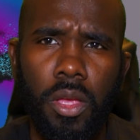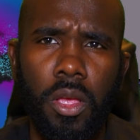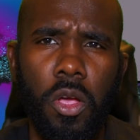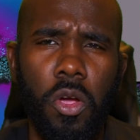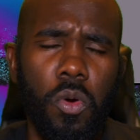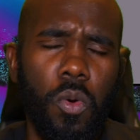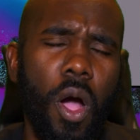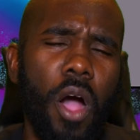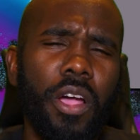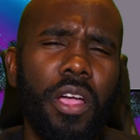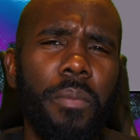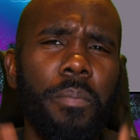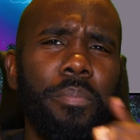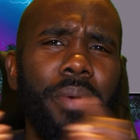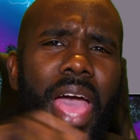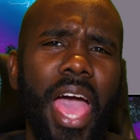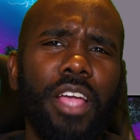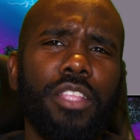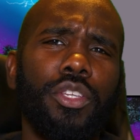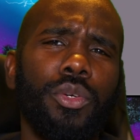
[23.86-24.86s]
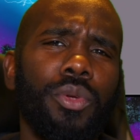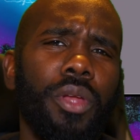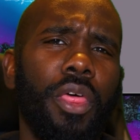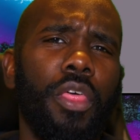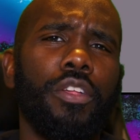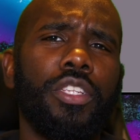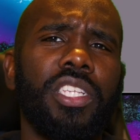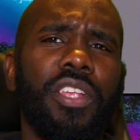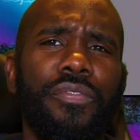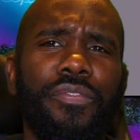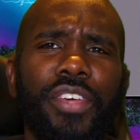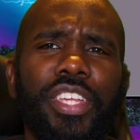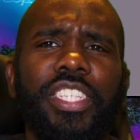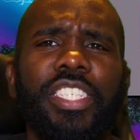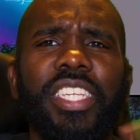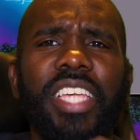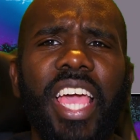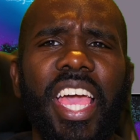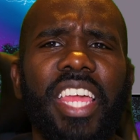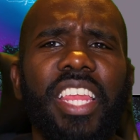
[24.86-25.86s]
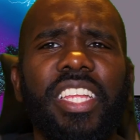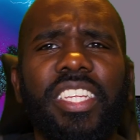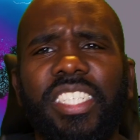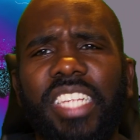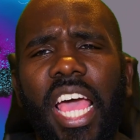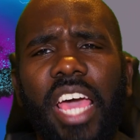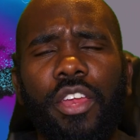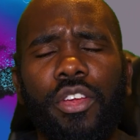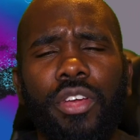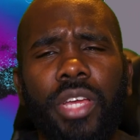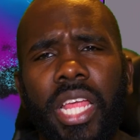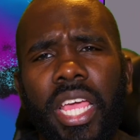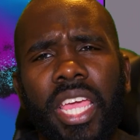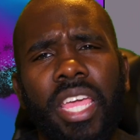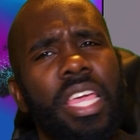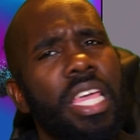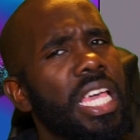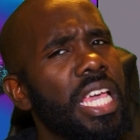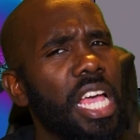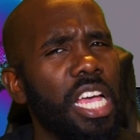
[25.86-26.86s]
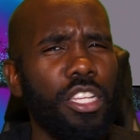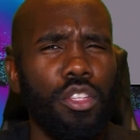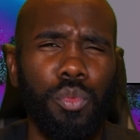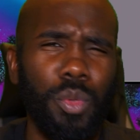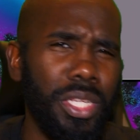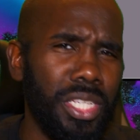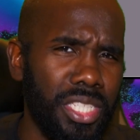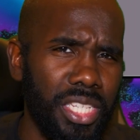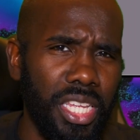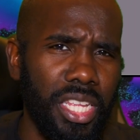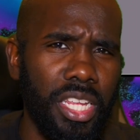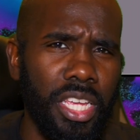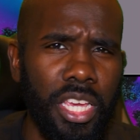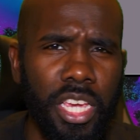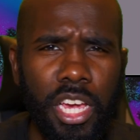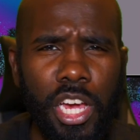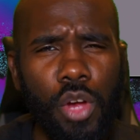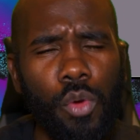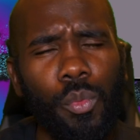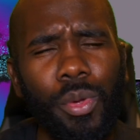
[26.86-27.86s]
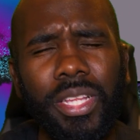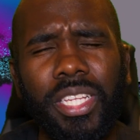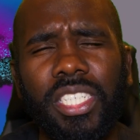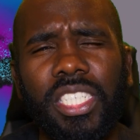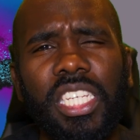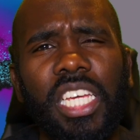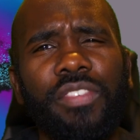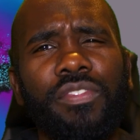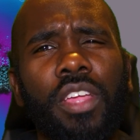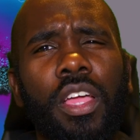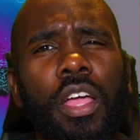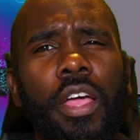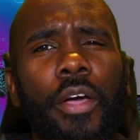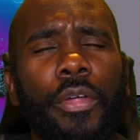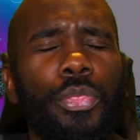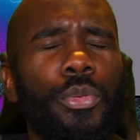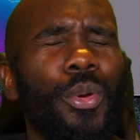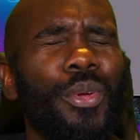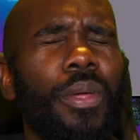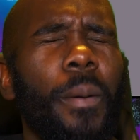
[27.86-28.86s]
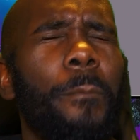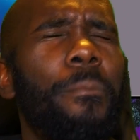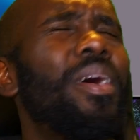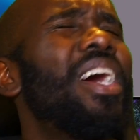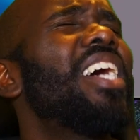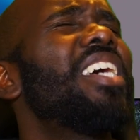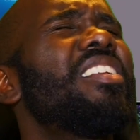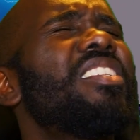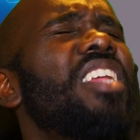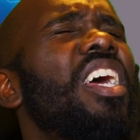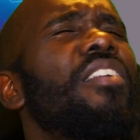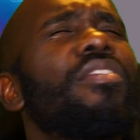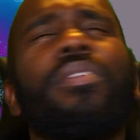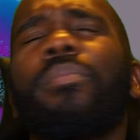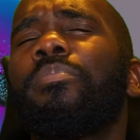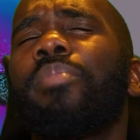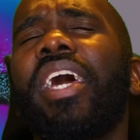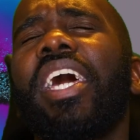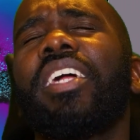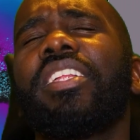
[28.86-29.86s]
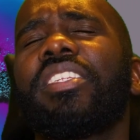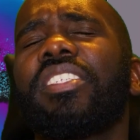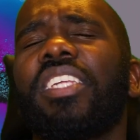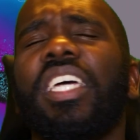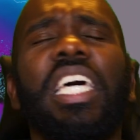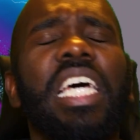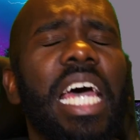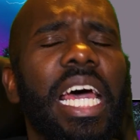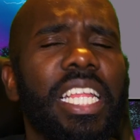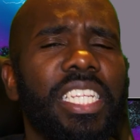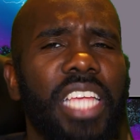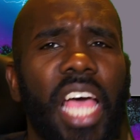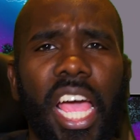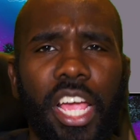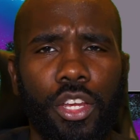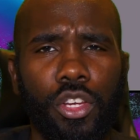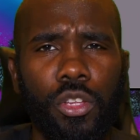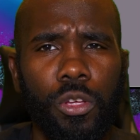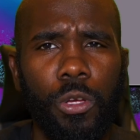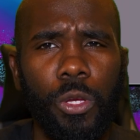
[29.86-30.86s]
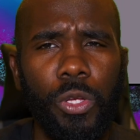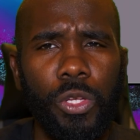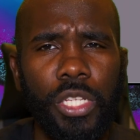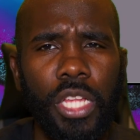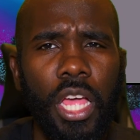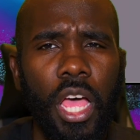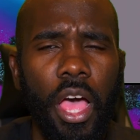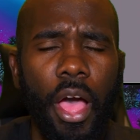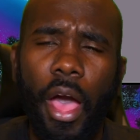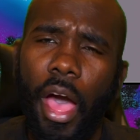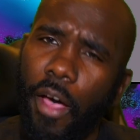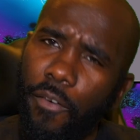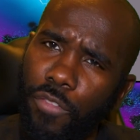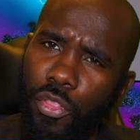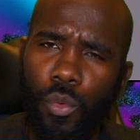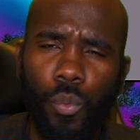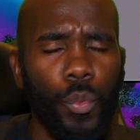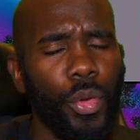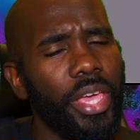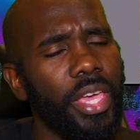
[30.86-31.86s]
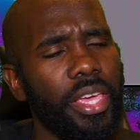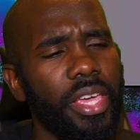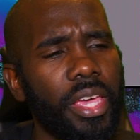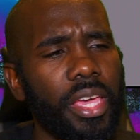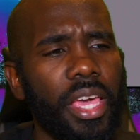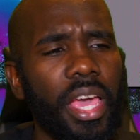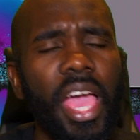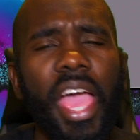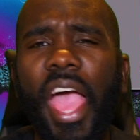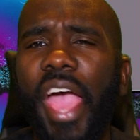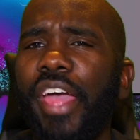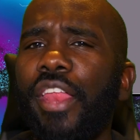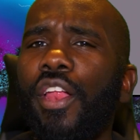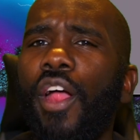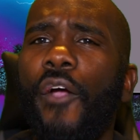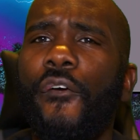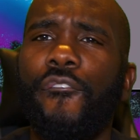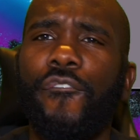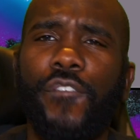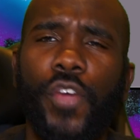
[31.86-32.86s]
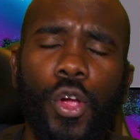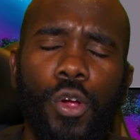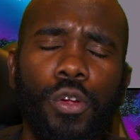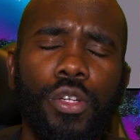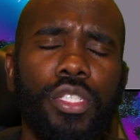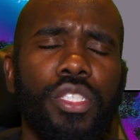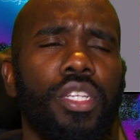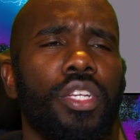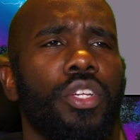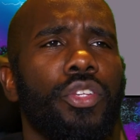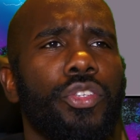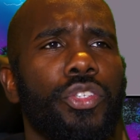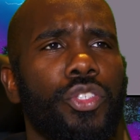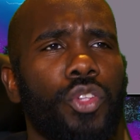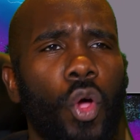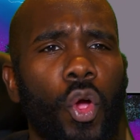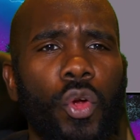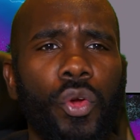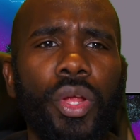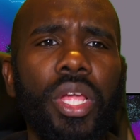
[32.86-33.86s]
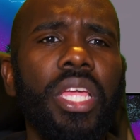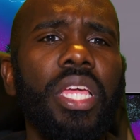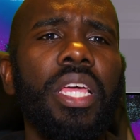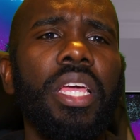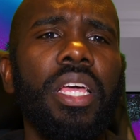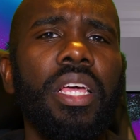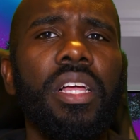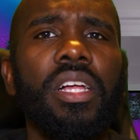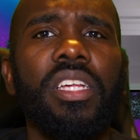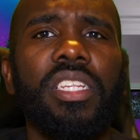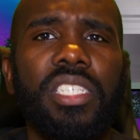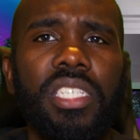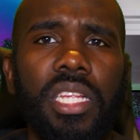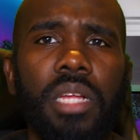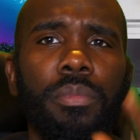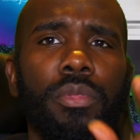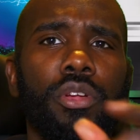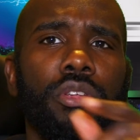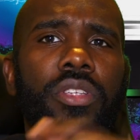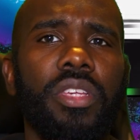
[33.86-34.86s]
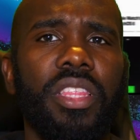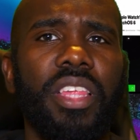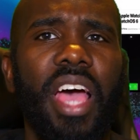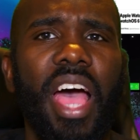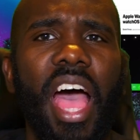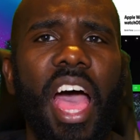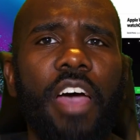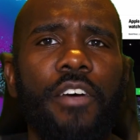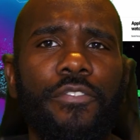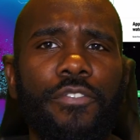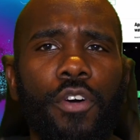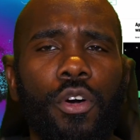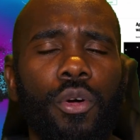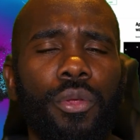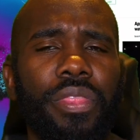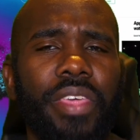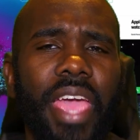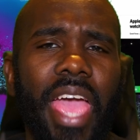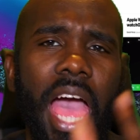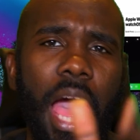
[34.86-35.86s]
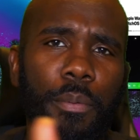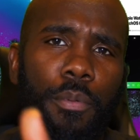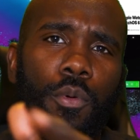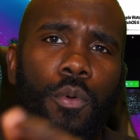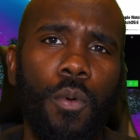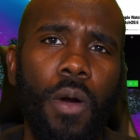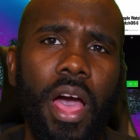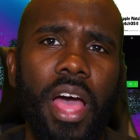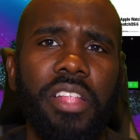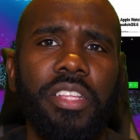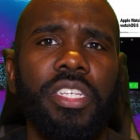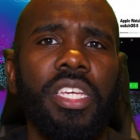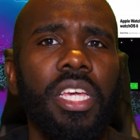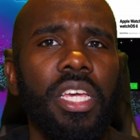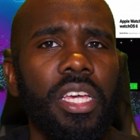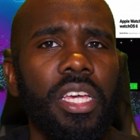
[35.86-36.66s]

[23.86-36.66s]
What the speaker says: Welcome back to another sophisticated Saturday as we sit here and we sift through the best of the best tech news of the week. And in our first story, similar to the iPhone, the Apple Watch